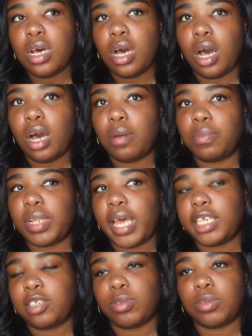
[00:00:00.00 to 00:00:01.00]

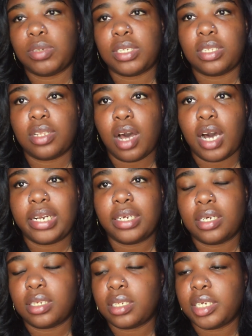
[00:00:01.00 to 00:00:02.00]
last week was not
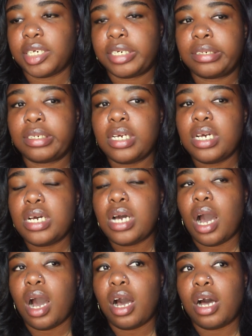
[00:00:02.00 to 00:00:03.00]
cleared.
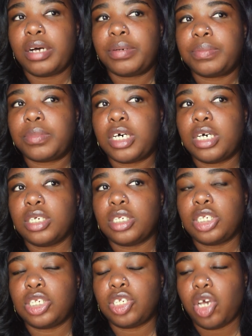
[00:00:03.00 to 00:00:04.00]

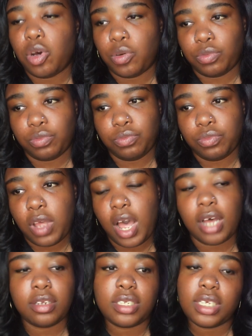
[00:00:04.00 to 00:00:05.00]
So
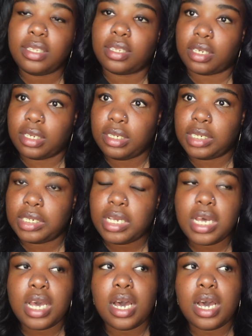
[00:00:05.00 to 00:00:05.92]
I'll say this.